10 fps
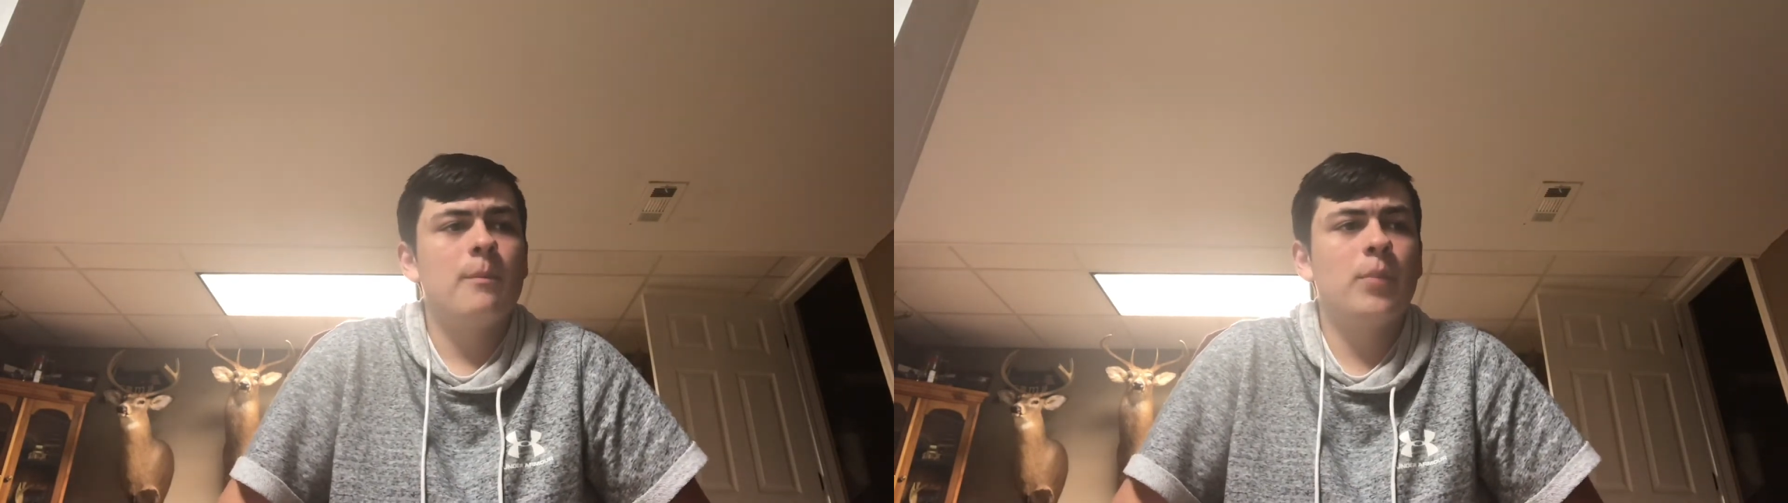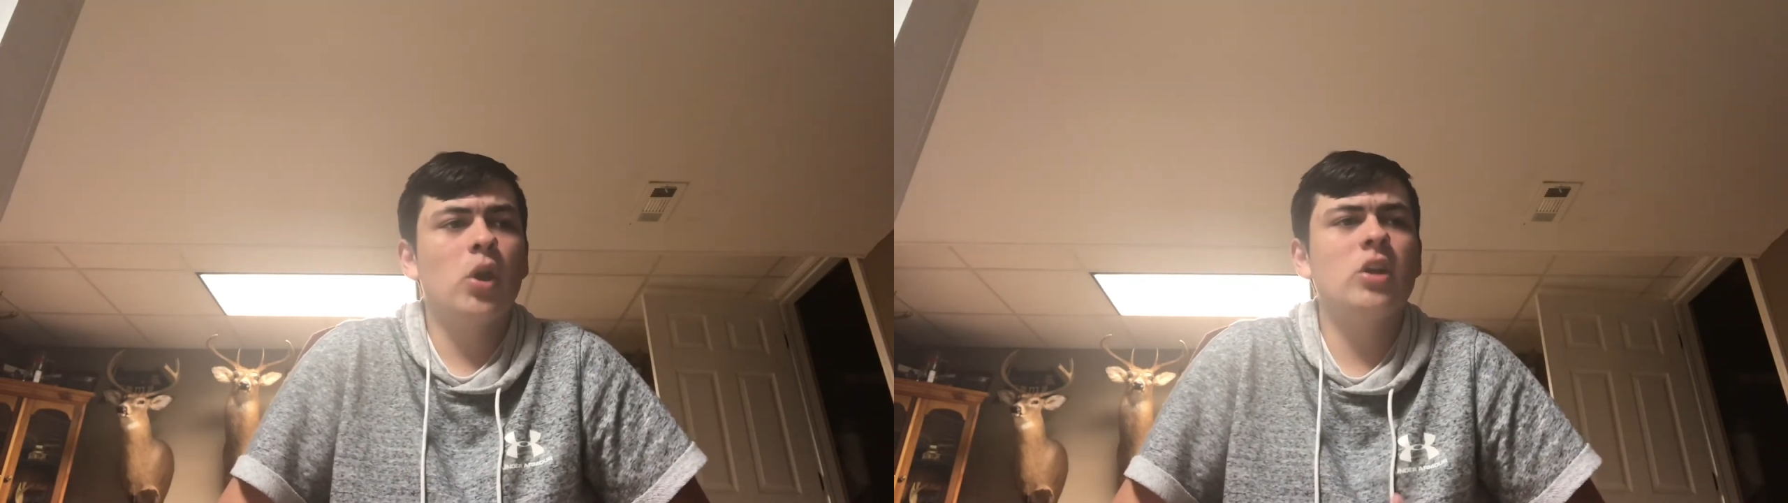
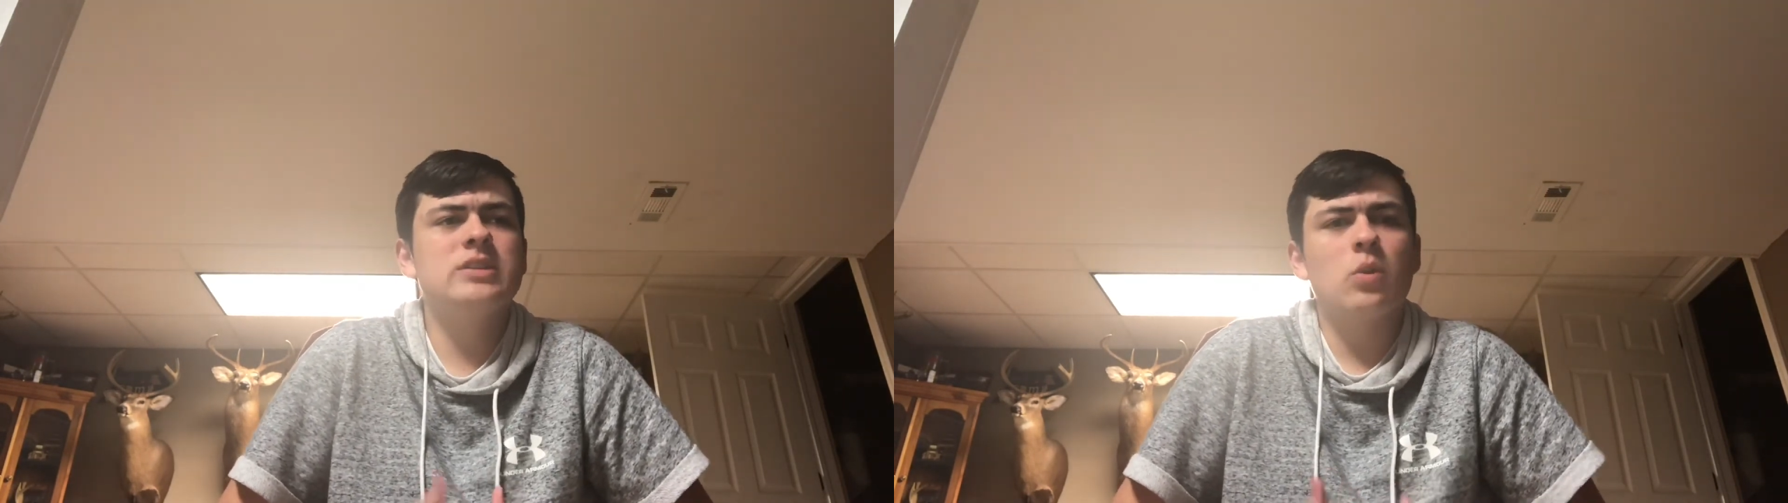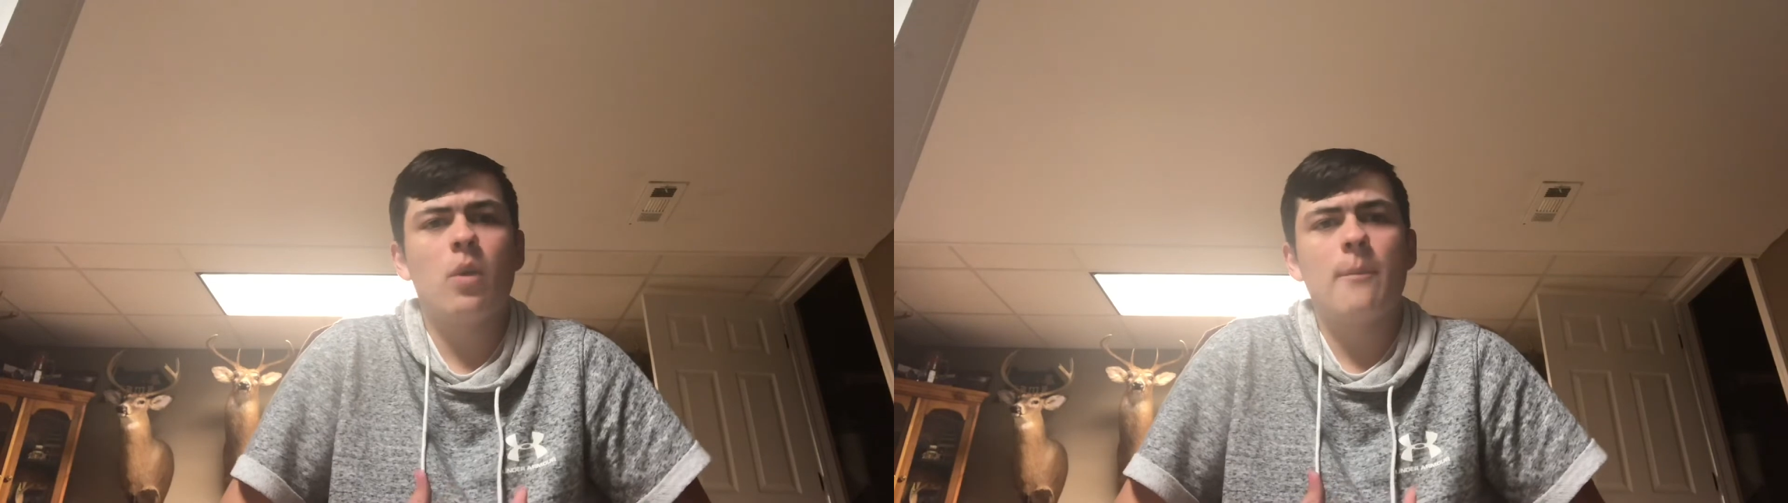
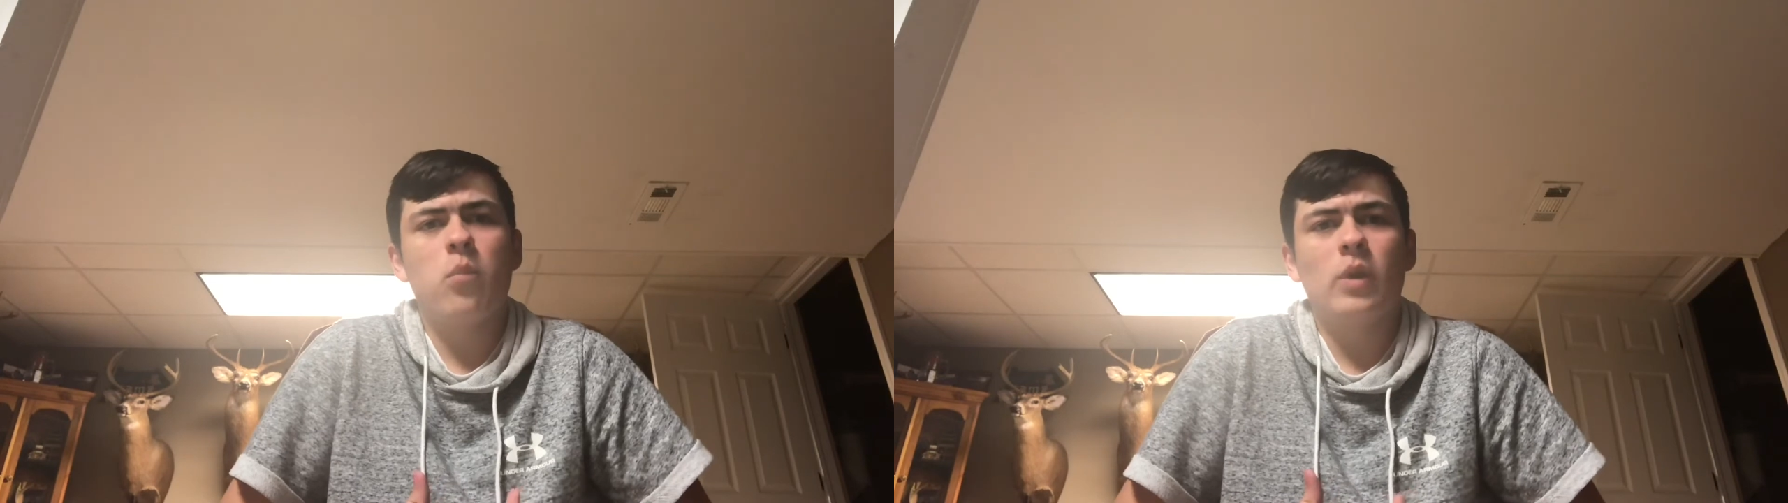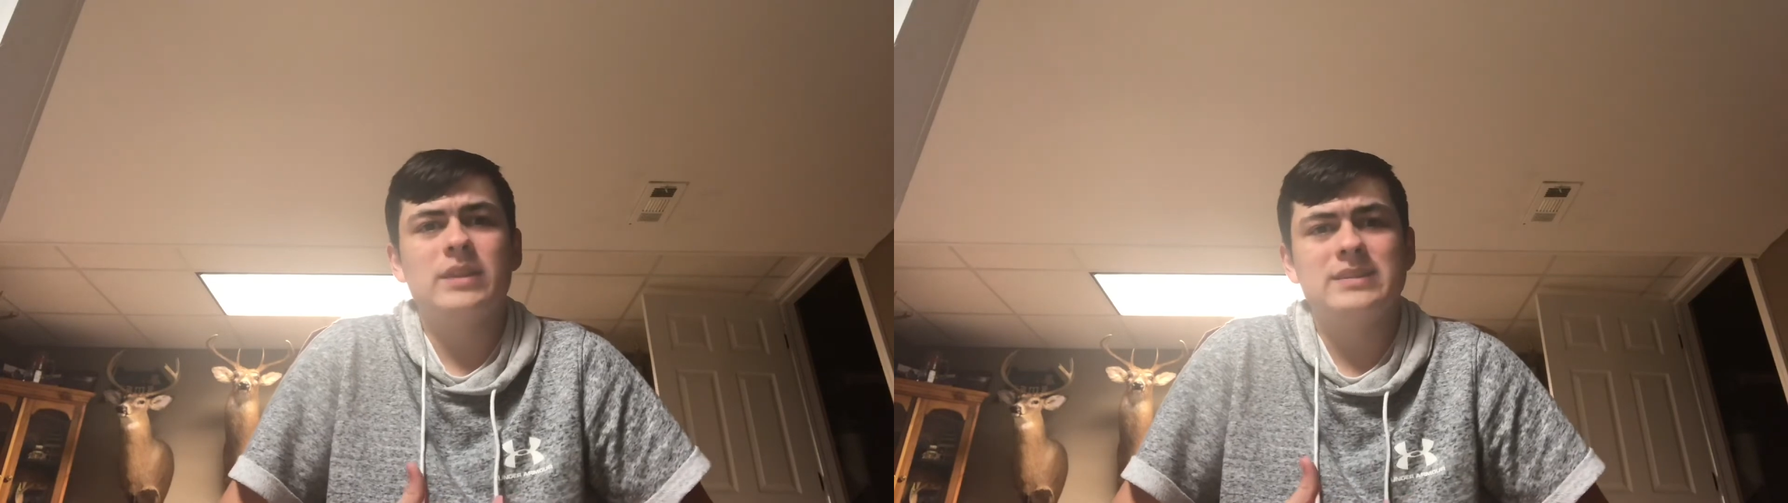birds at one
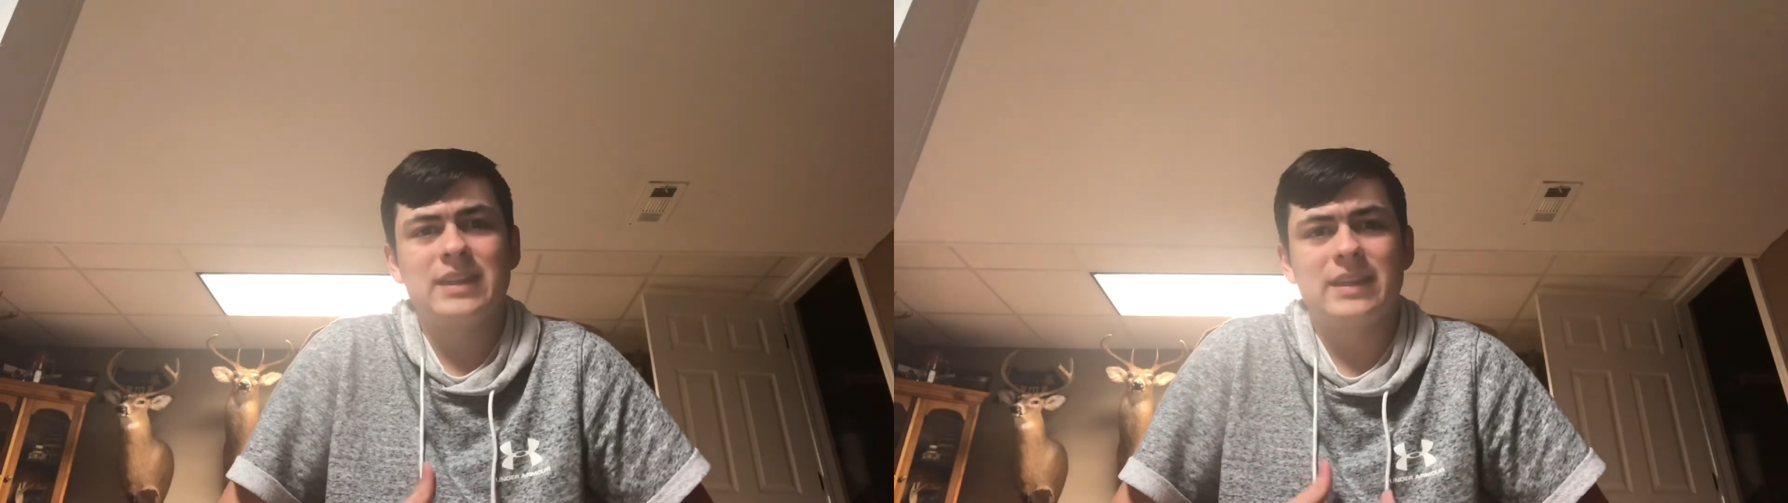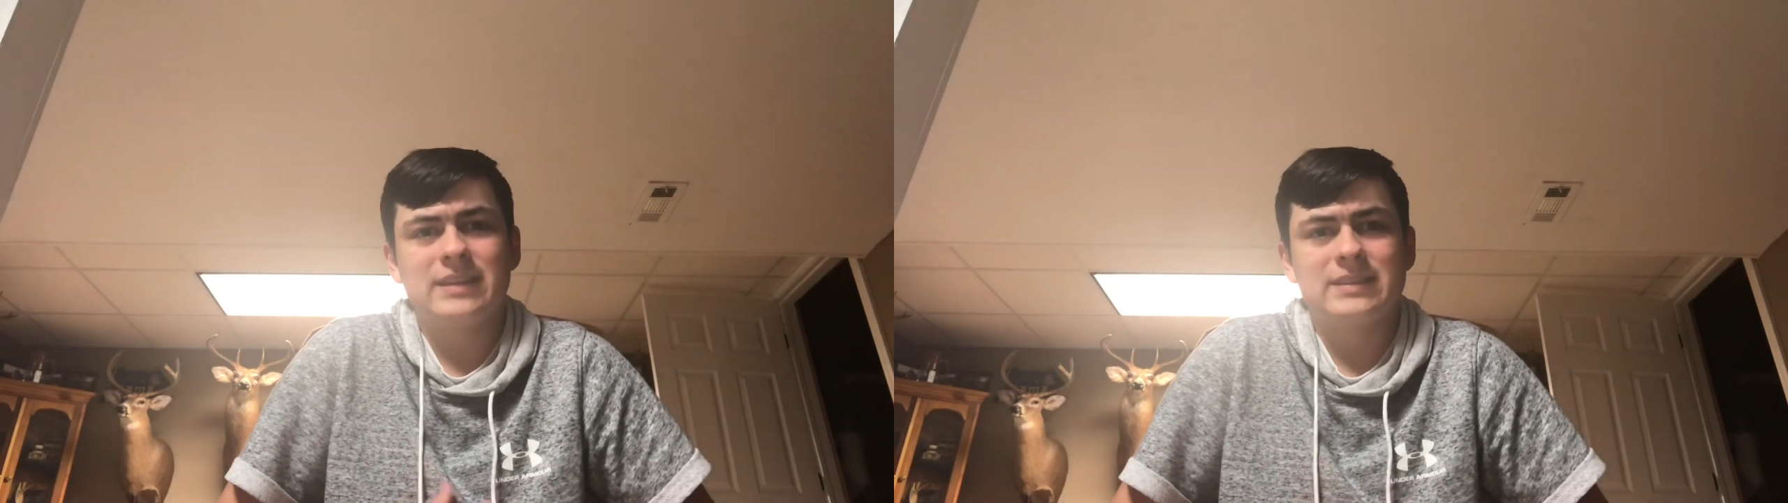point
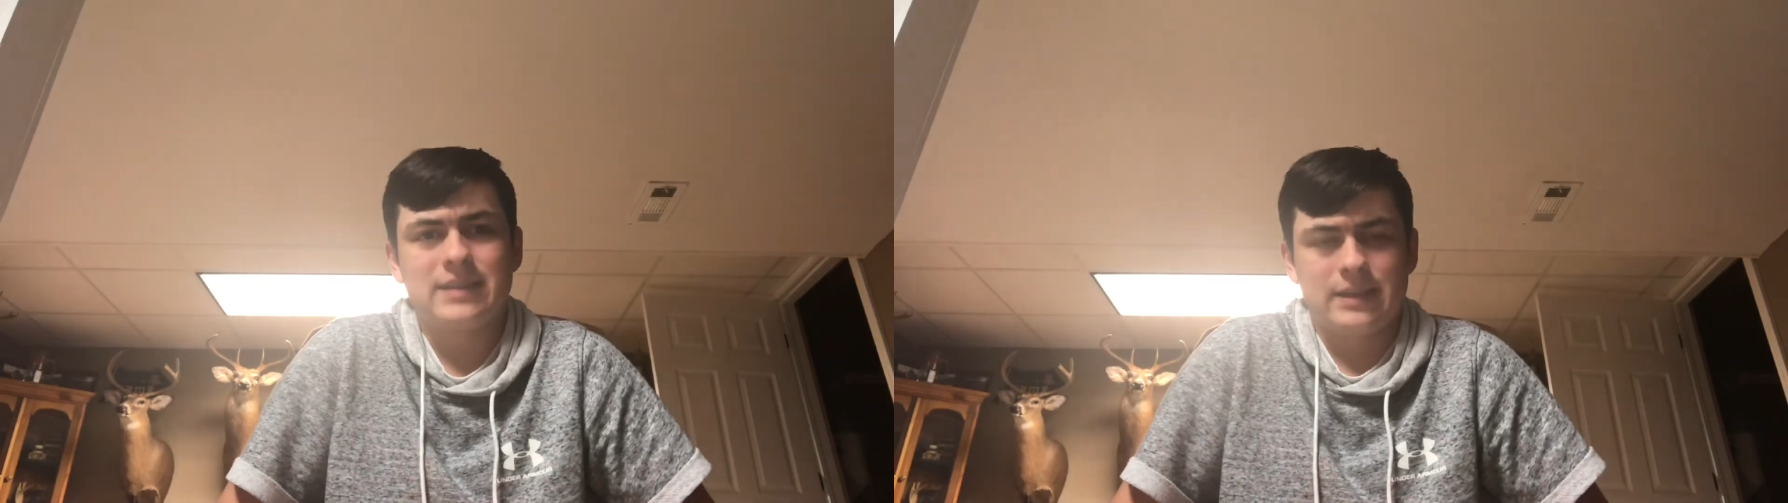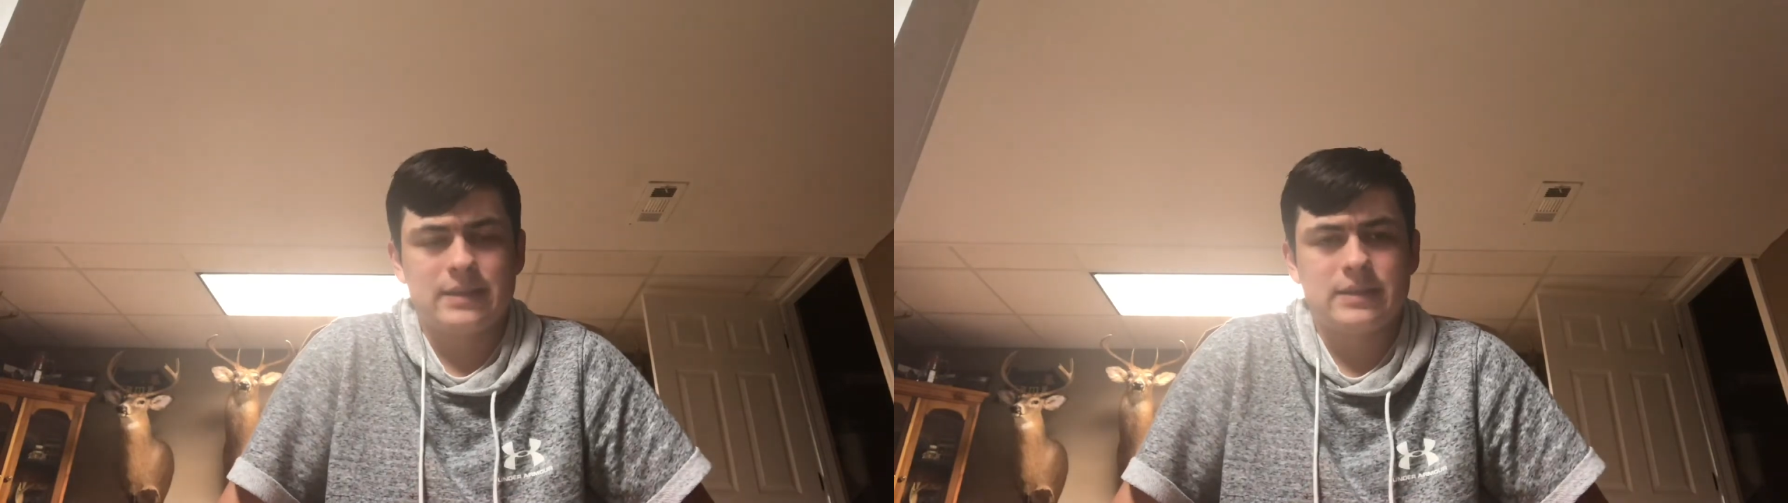did
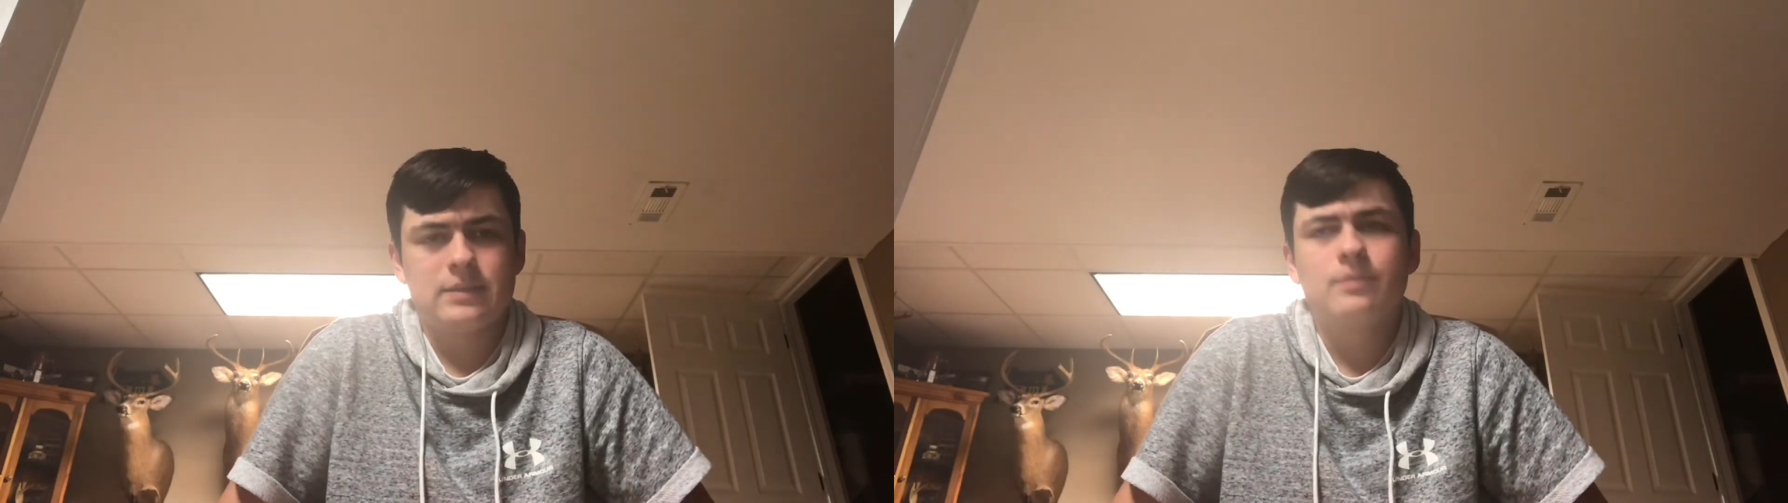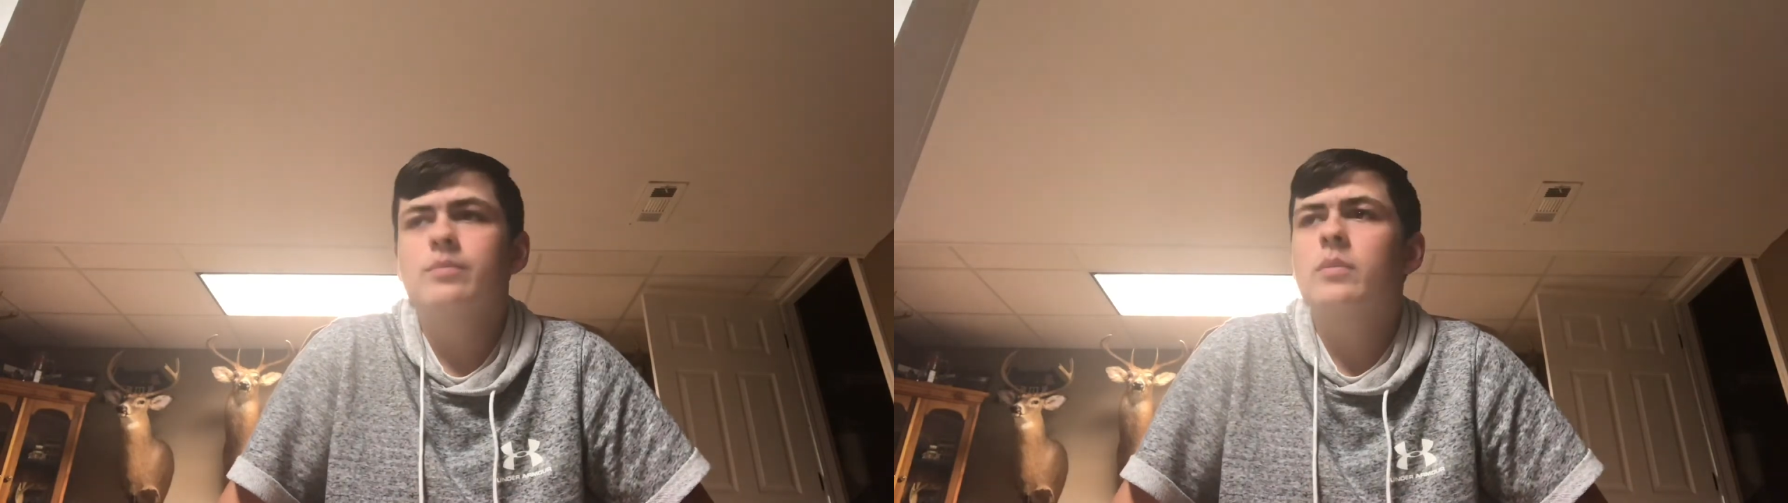exist,